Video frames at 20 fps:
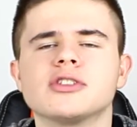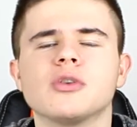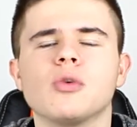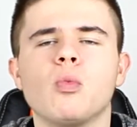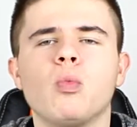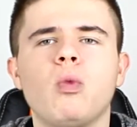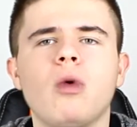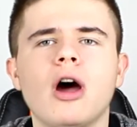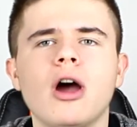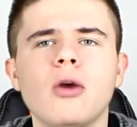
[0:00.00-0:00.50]
So
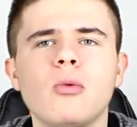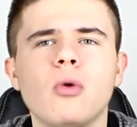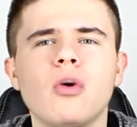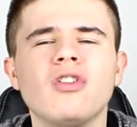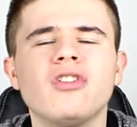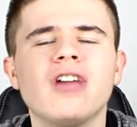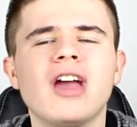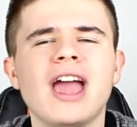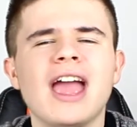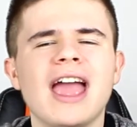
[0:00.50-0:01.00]
why
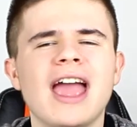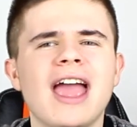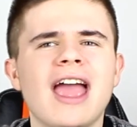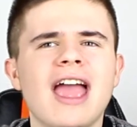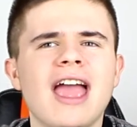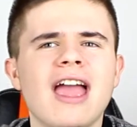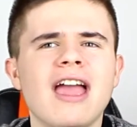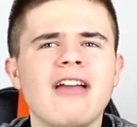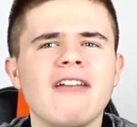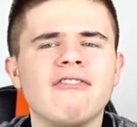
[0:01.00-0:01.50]
would
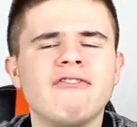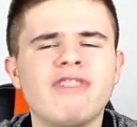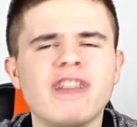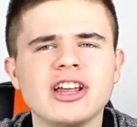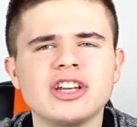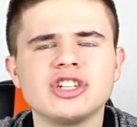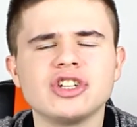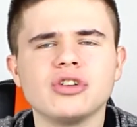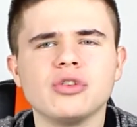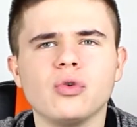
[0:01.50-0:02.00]

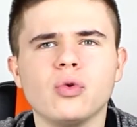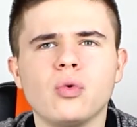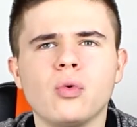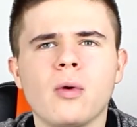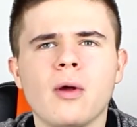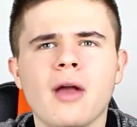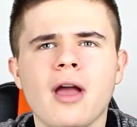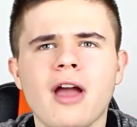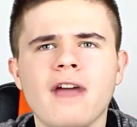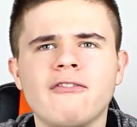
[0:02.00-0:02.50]
fictional